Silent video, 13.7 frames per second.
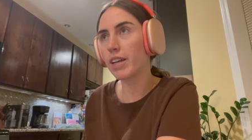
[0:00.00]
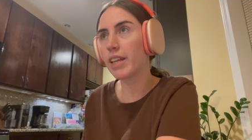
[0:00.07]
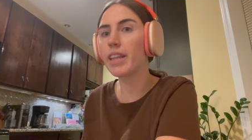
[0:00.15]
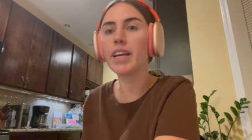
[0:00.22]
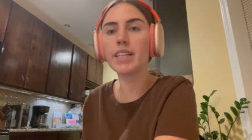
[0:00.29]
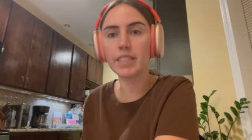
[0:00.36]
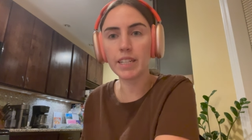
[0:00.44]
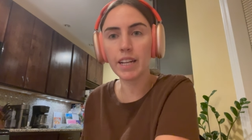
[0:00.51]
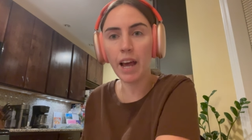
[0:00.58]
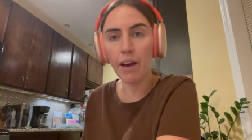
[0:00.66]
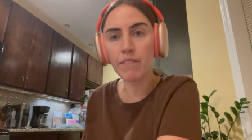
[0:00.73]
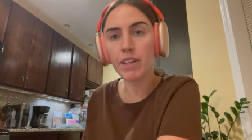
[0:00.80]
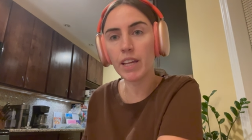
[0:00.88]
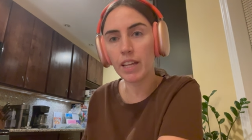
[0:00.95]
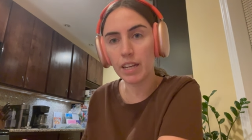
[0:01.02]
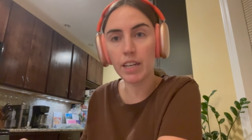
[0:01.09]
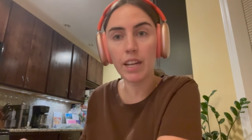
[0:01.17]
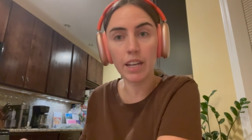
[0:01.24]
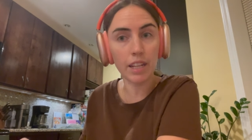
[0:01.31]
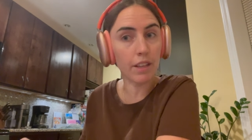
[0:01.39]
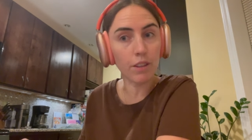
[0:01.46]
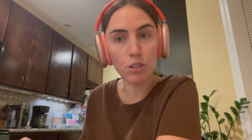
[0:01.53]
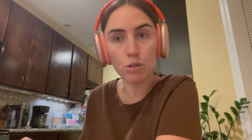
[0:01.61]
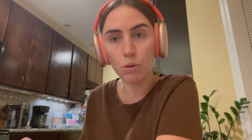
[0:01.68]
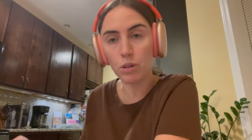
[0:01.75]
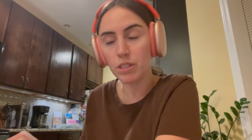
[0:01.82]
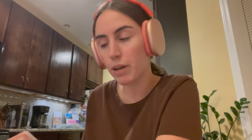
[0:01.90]
and they didn't have it in any of the
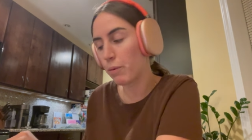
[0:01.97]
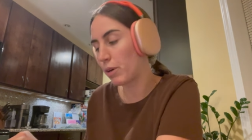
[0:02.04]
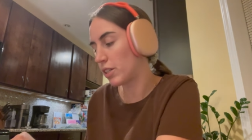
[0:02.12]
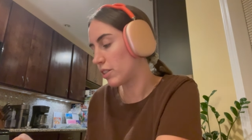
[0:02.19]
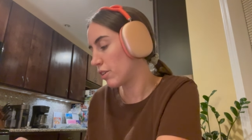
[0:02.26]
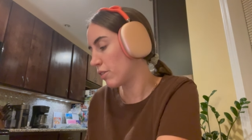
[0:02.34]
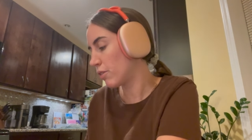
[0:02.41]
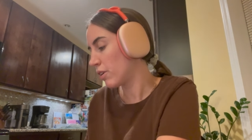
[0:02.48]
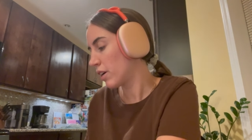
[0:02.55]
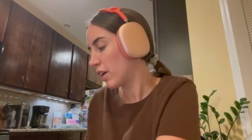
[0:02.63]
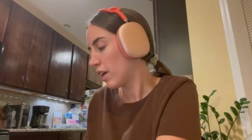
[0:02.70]
stores I went to.